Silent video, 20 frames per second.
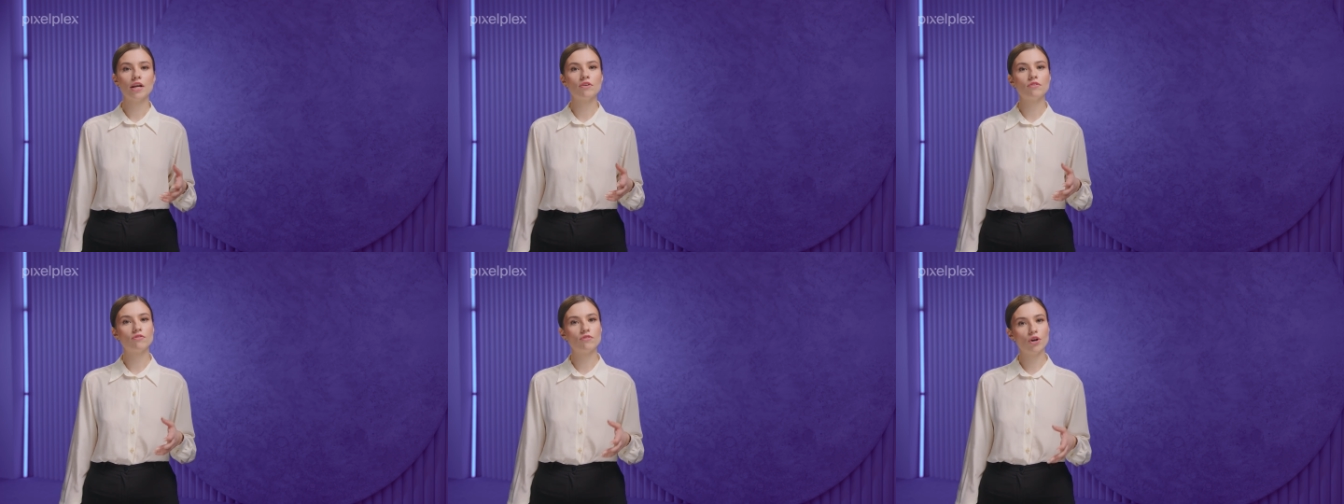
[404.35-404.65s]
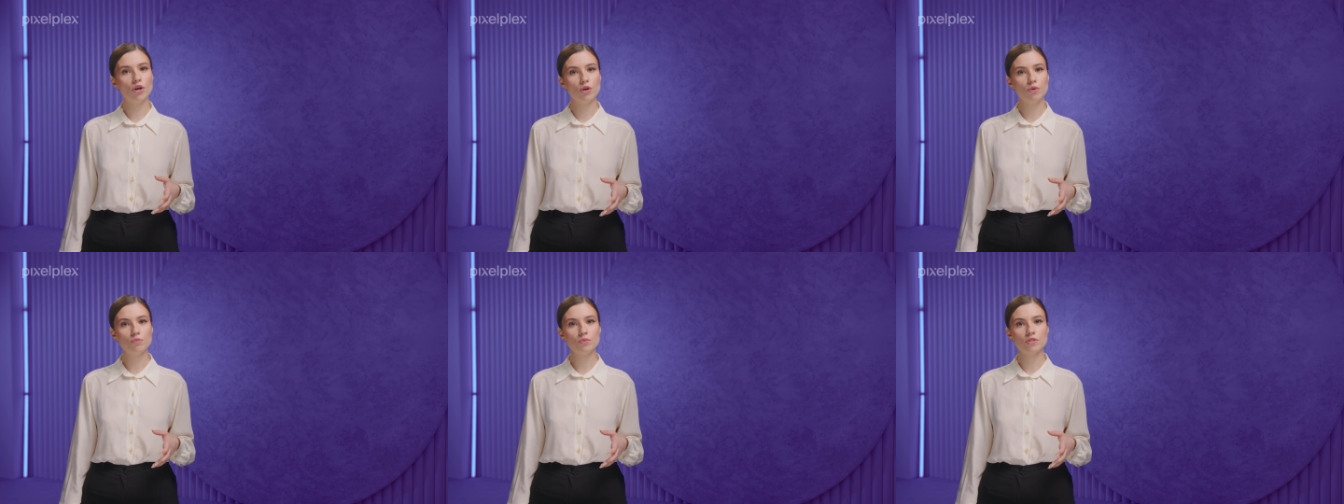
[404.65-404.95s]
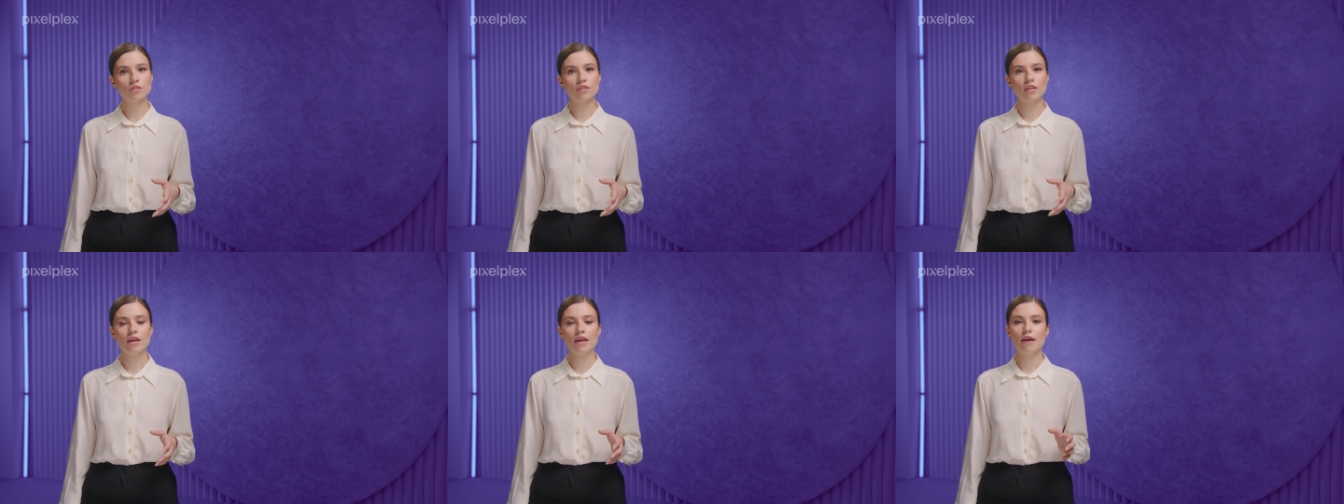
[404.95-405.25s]

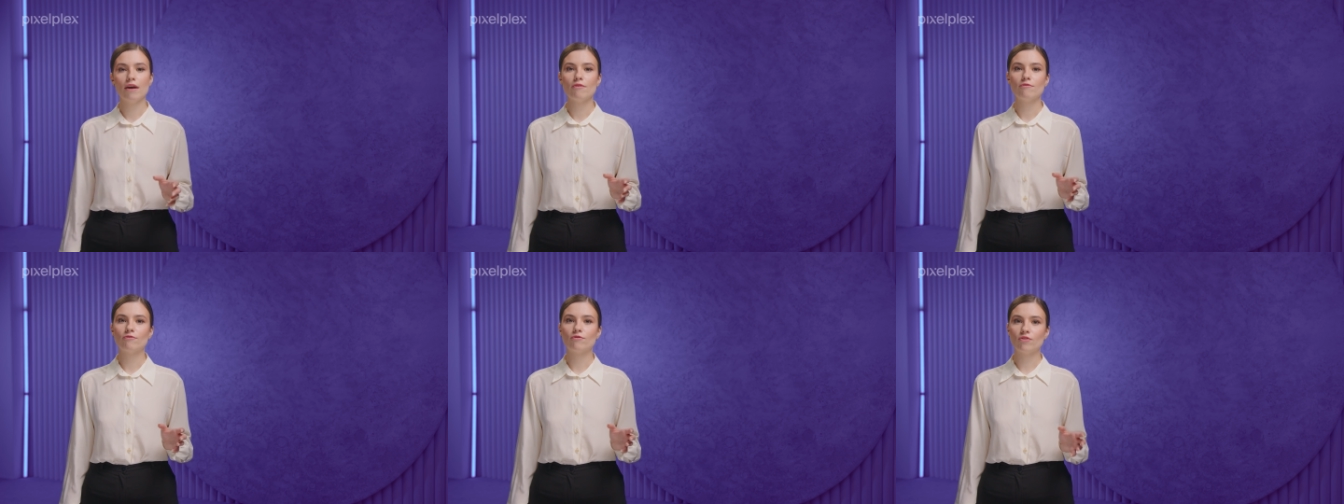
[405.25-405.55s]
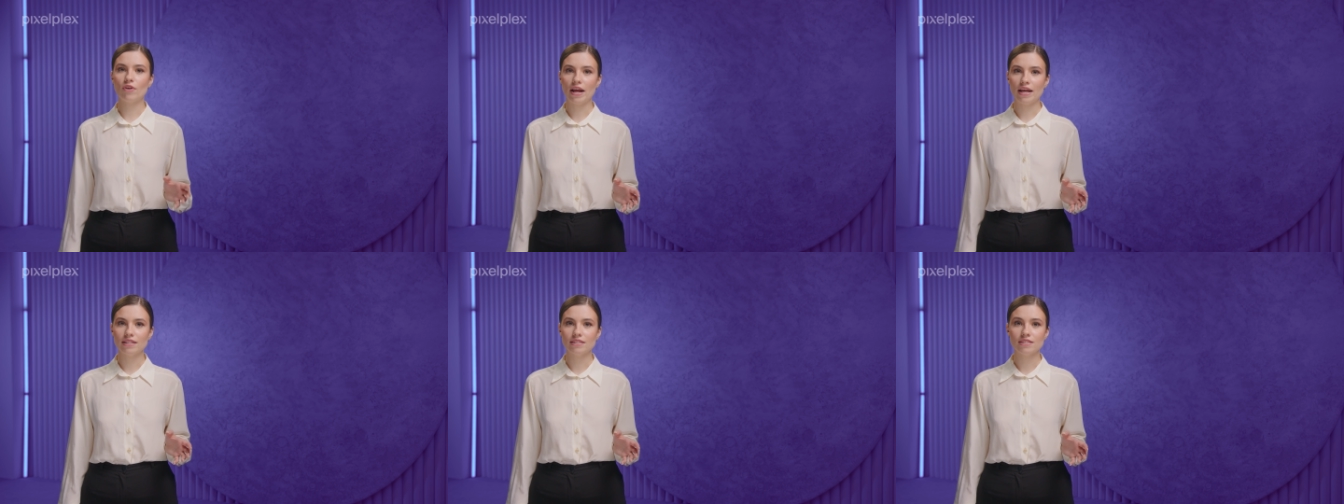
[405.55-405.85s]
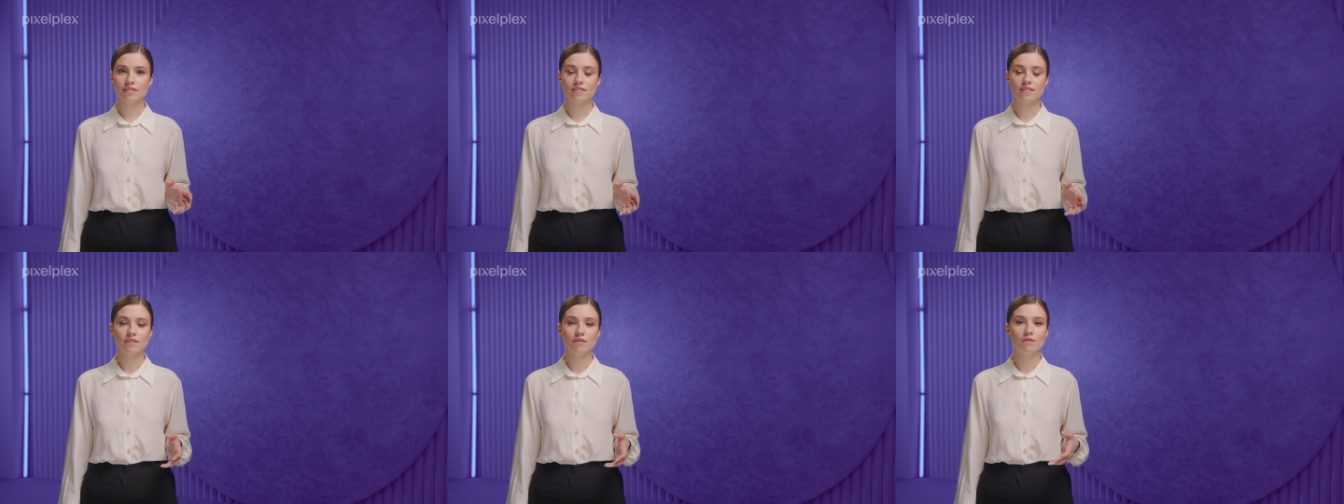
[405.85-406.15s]
groups,
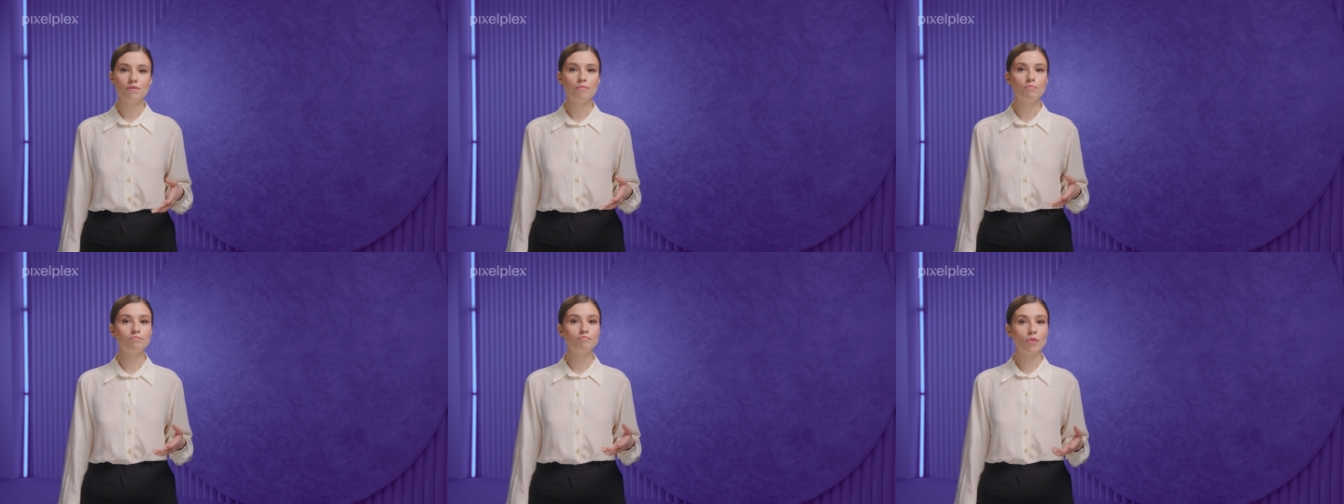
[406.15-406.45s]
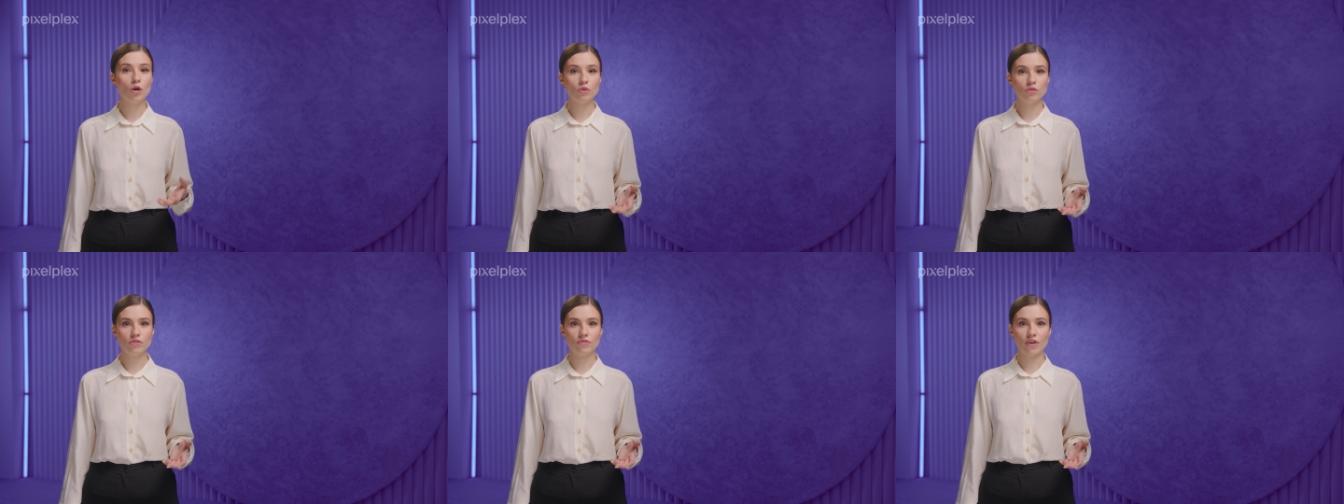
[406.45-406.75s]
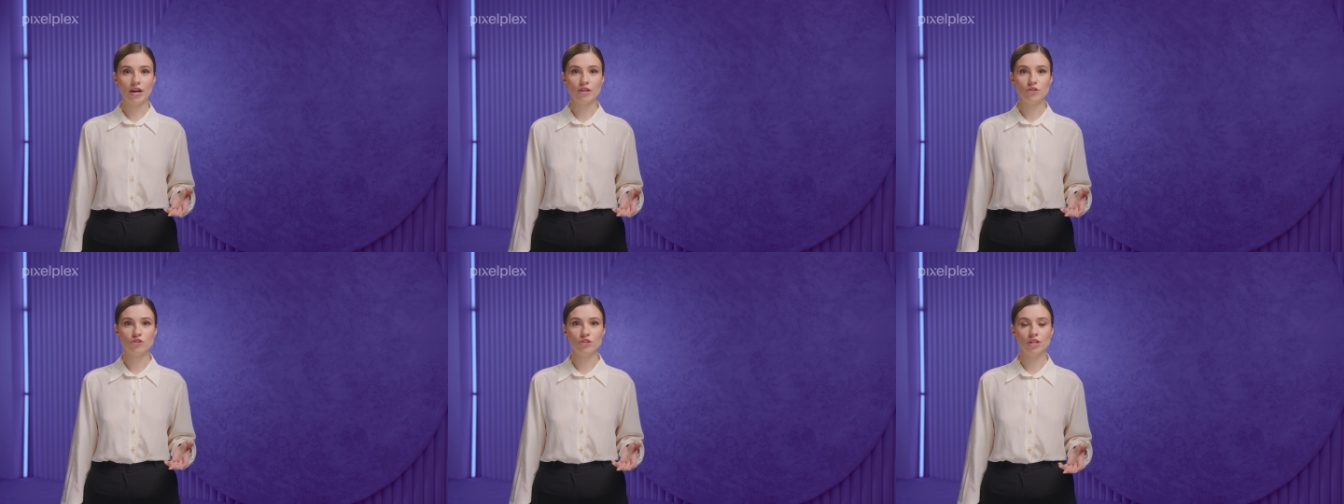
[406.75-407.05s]
friends,
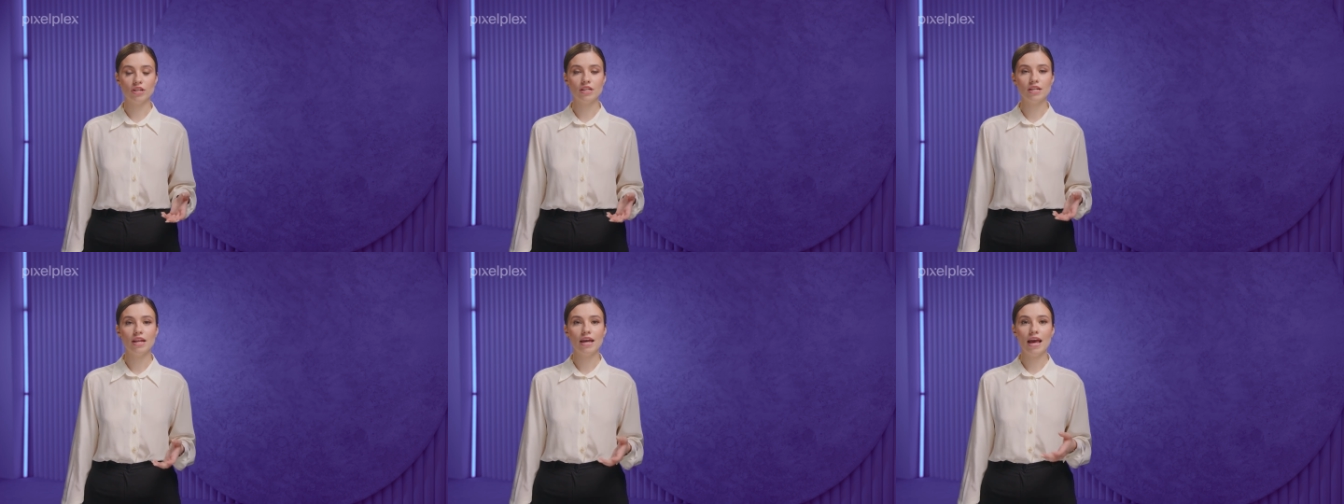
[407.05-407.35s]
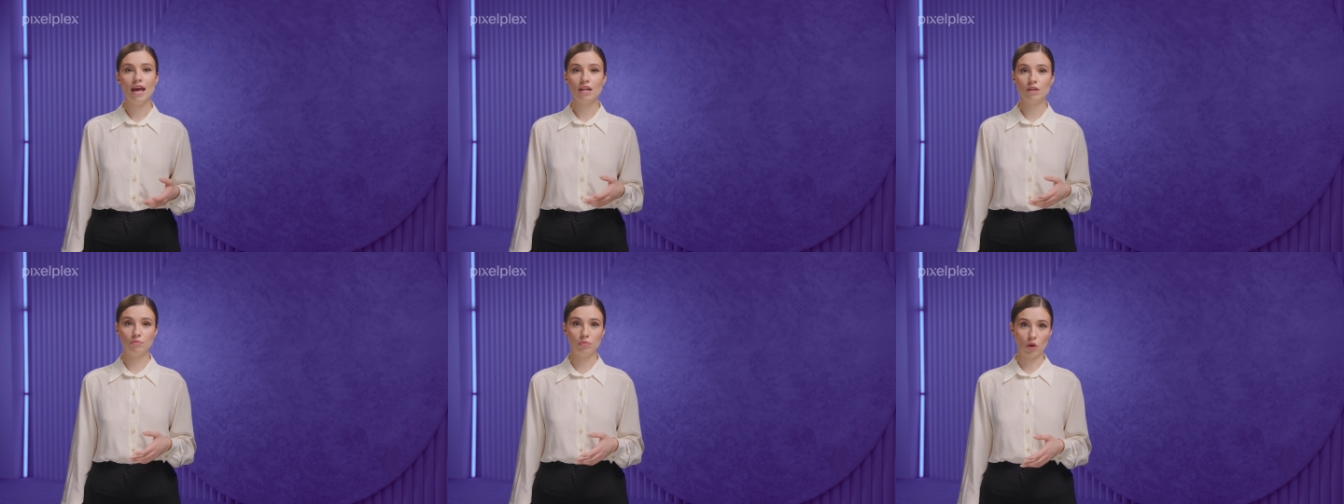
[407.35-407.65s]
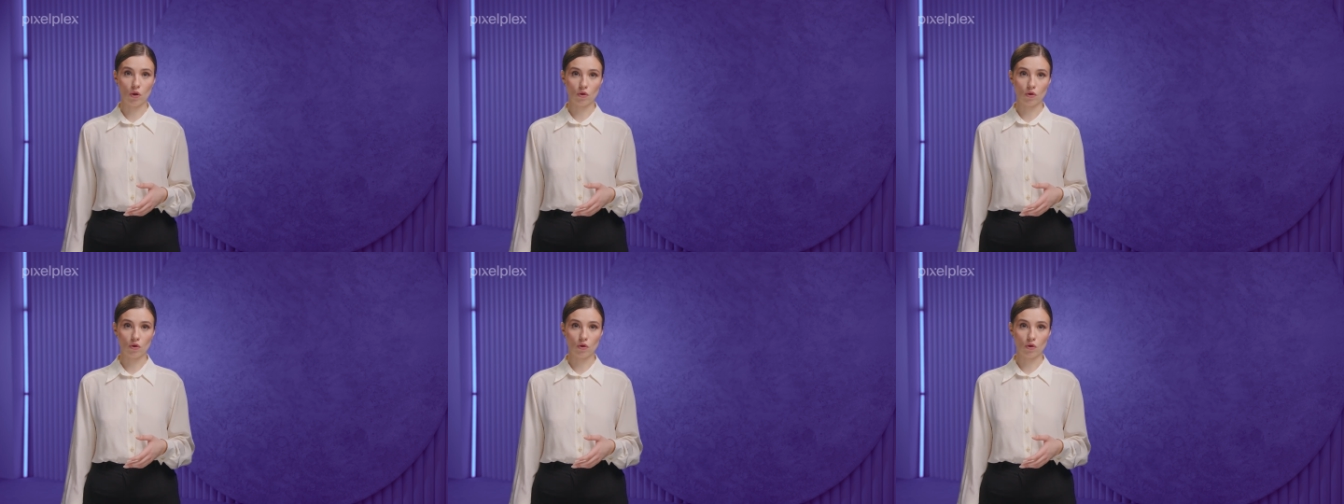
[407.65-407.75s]
moderation, and